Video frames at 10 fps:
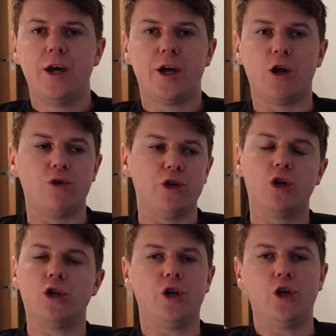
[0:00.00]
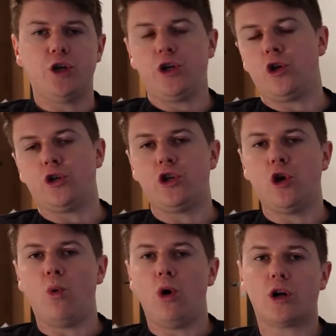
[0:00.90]
You
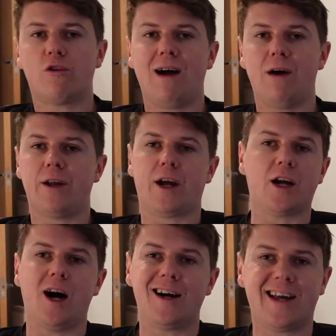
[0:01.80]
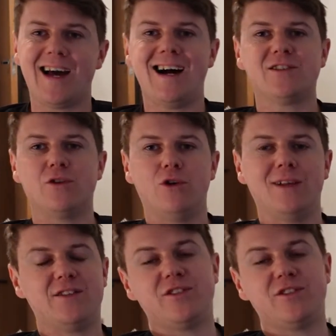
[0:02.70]
don't walk around like a cocky asshole, that's